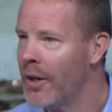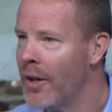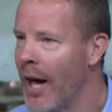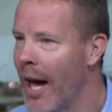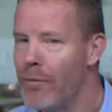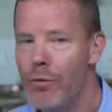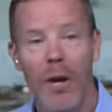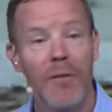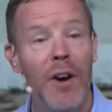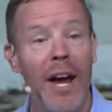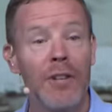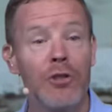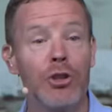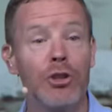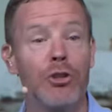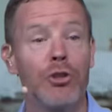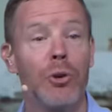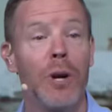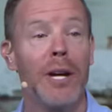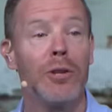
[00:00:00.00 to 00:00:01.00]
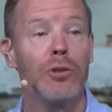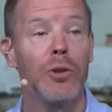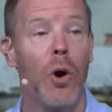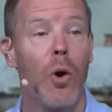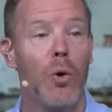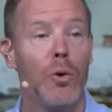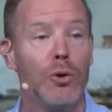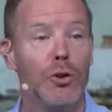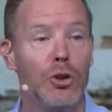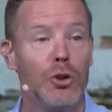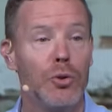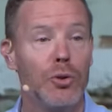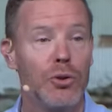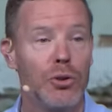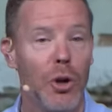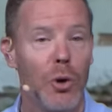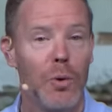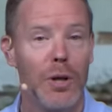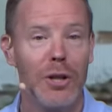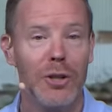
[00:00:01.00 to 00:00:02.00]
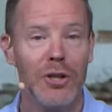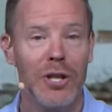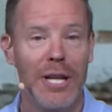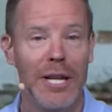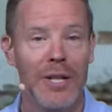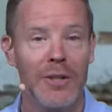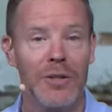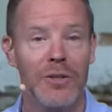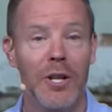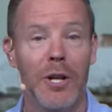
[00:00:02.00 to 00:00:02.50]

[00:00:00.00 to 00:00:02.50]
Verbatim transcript: Have you ever had stress on you so intense